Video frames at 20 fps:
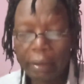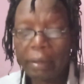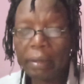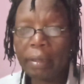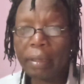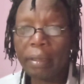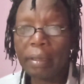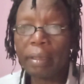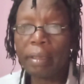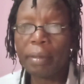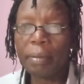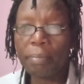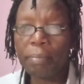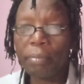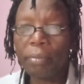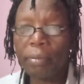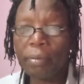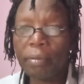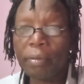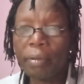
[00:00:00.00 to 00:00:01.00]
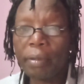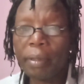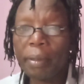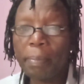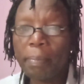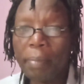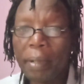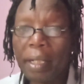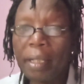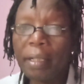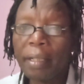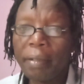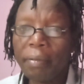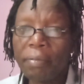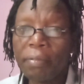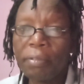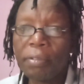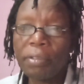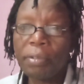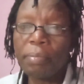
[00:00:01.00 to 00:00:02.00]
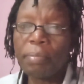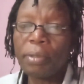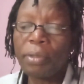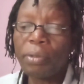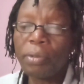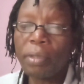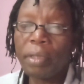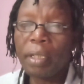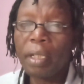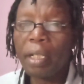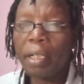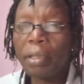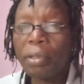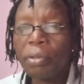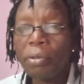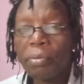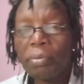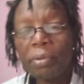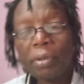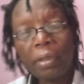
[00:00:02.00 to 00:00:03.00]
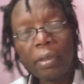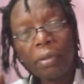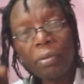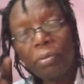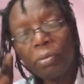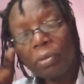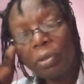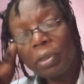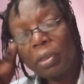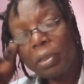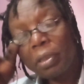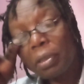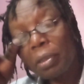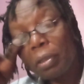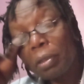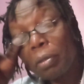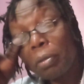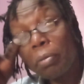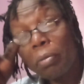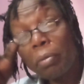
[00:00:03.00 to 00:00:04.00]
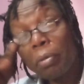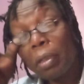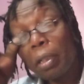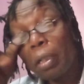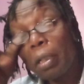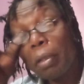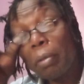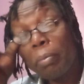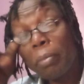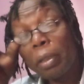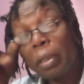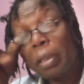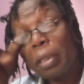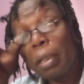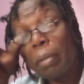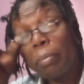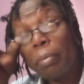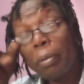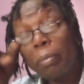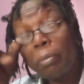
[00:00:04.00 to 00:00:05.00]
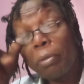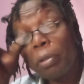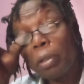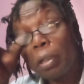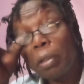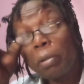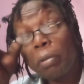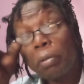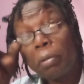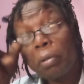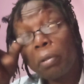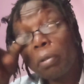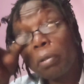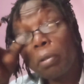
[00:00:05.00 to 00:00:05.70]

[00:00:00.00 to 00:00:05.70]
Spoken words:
than the binding force between atoms, which makes up a molecule.